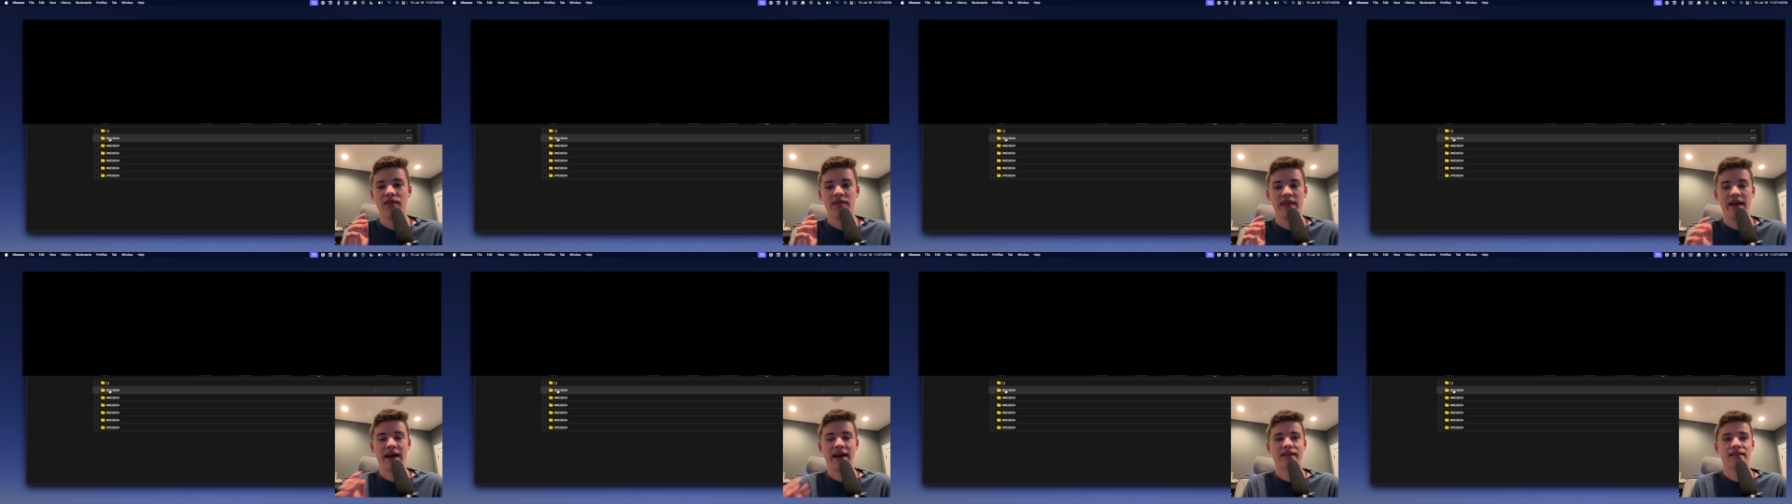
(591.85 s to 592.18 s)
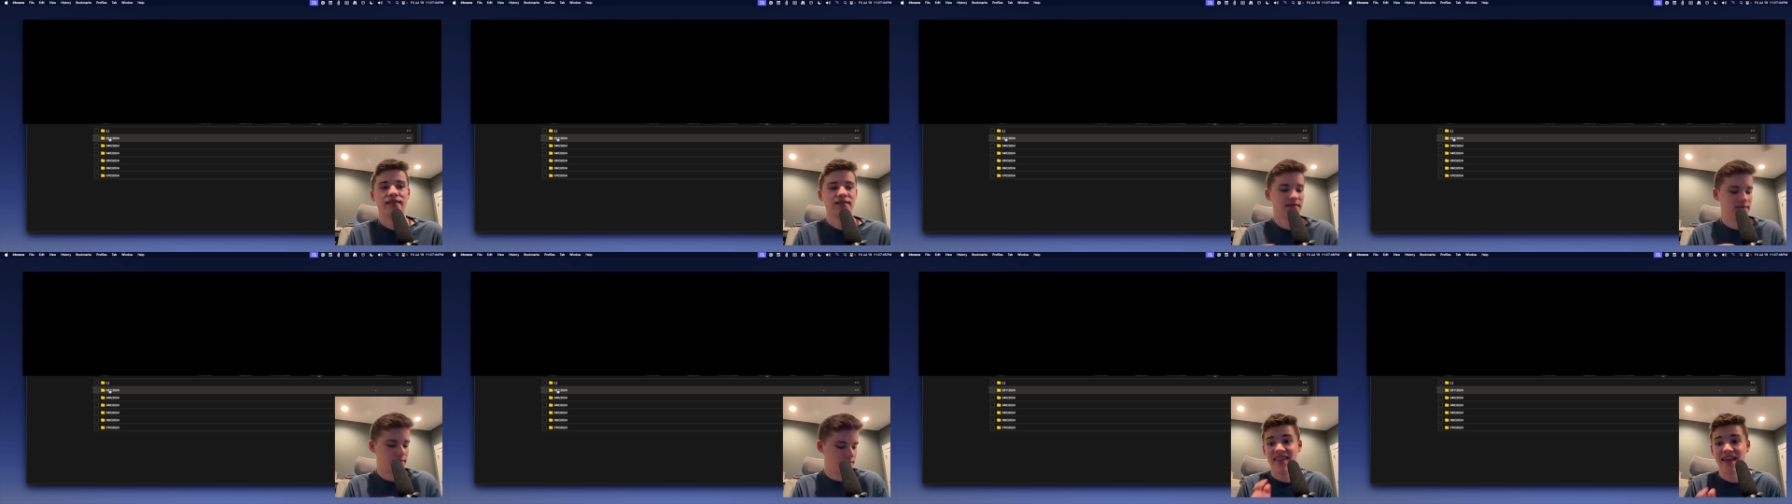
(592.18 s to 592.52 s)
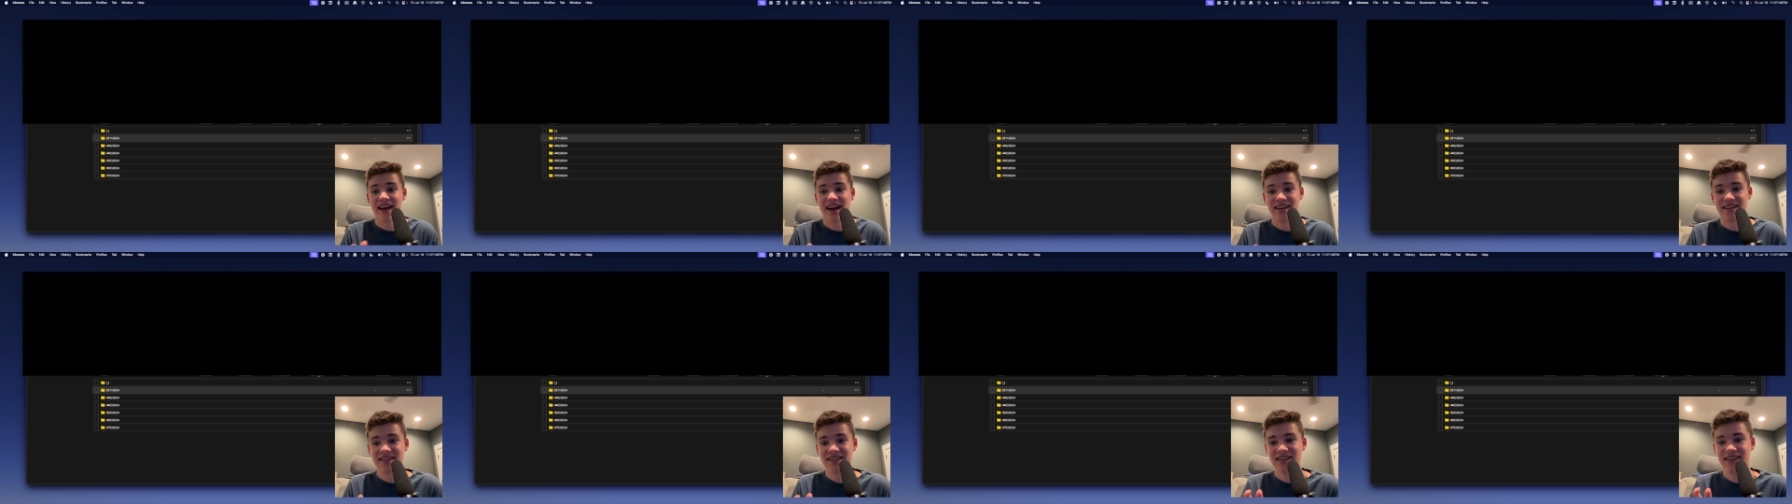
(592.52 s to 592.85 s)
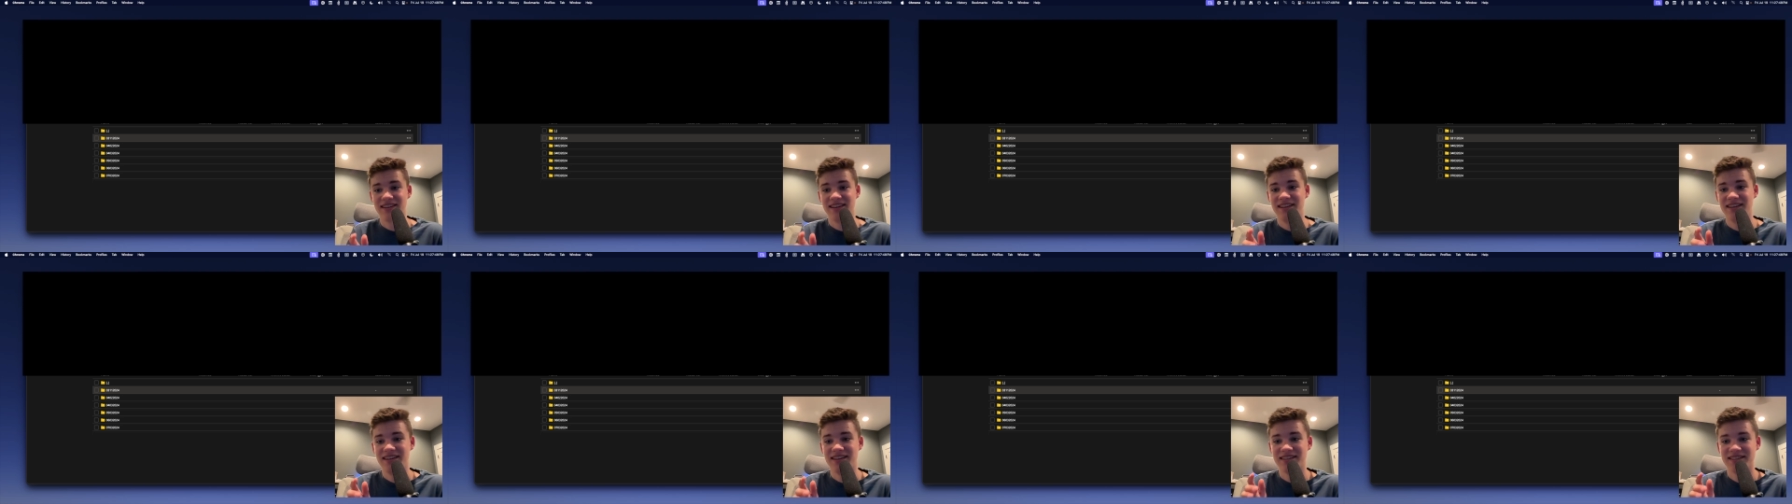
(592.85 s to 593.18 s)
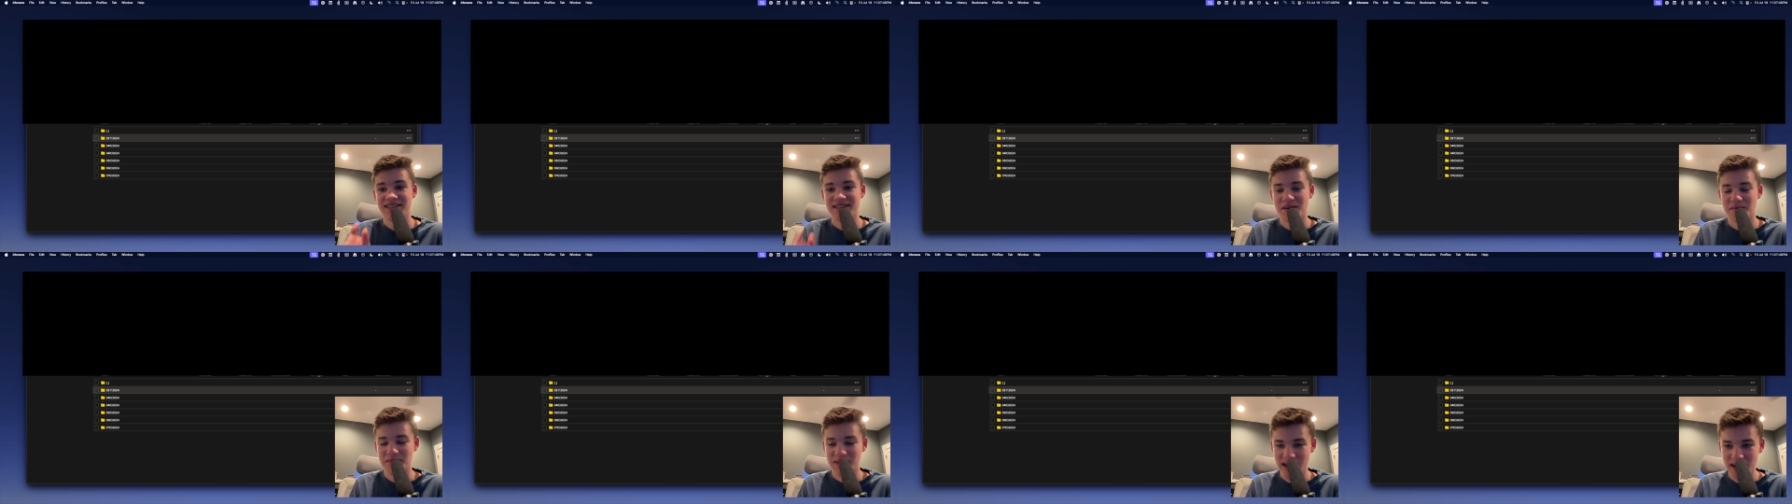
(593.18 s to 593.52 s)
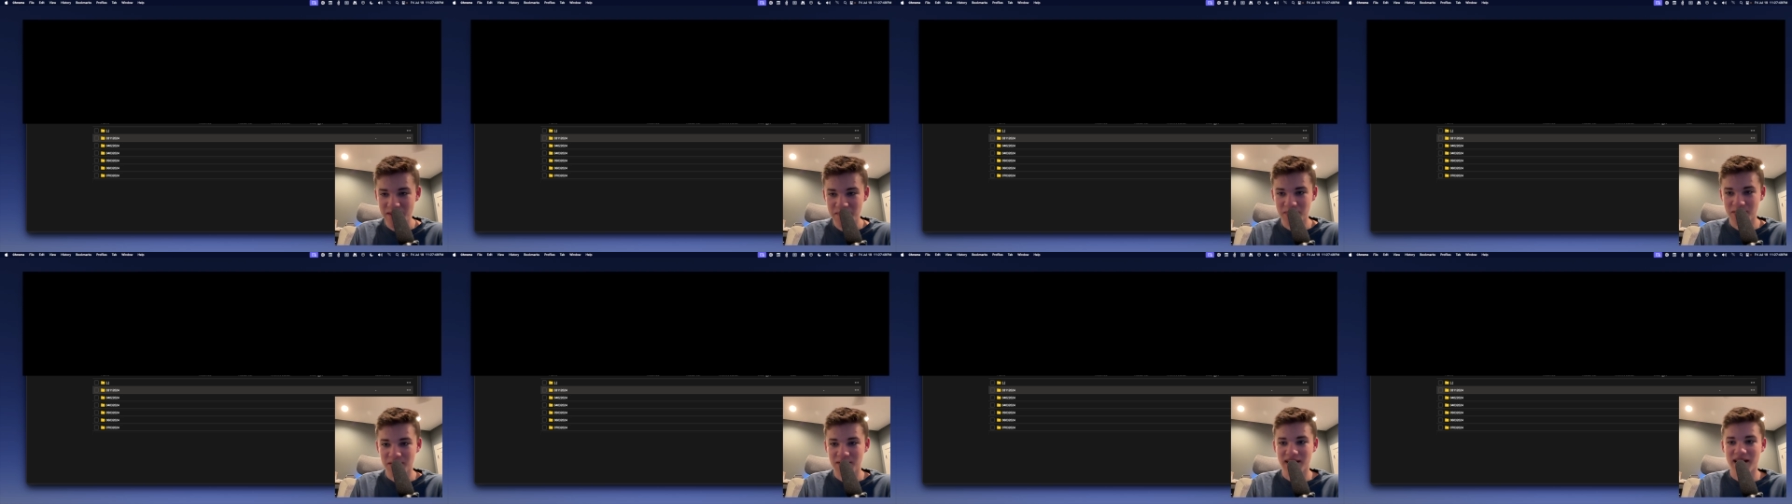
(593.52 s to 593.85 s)
that in
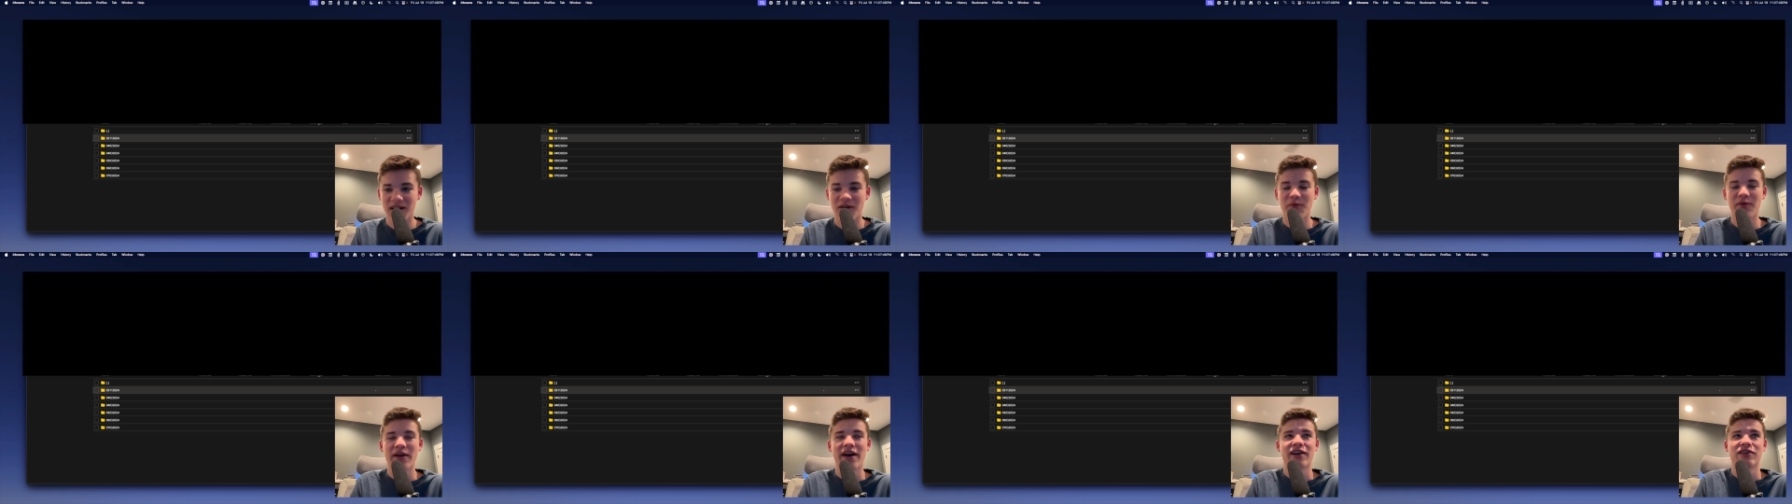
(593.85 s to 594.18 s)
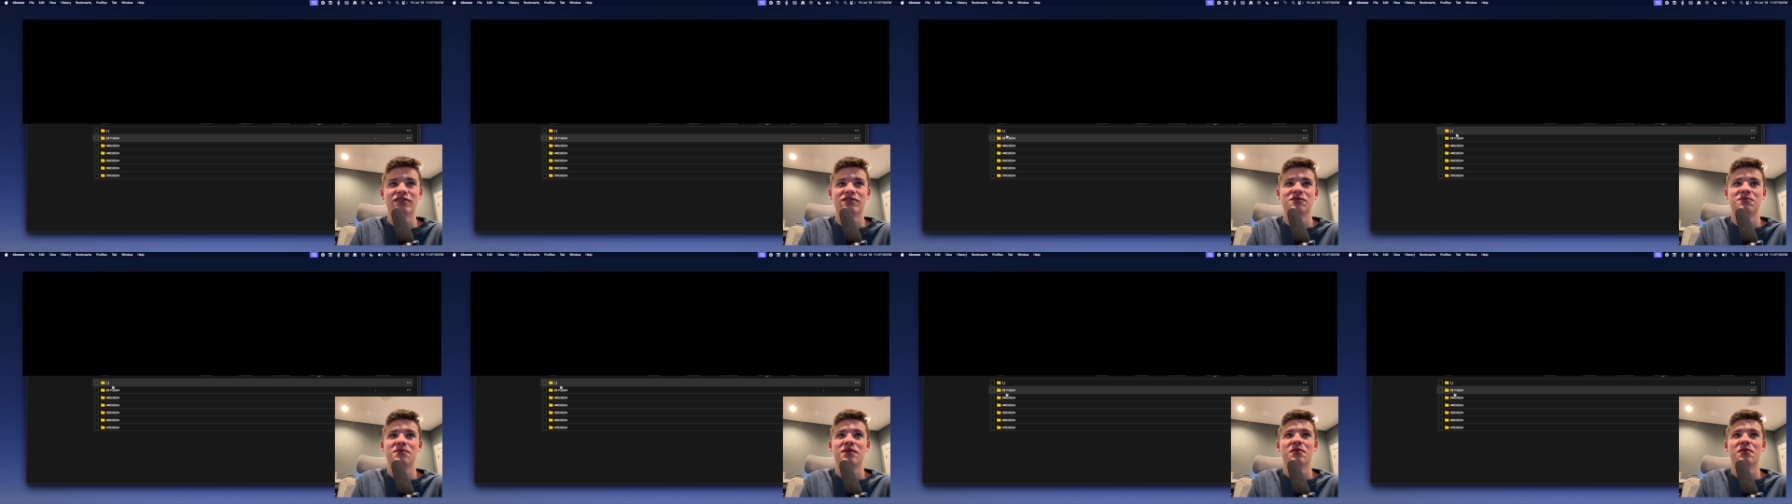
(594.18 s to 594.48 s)
September I'll actually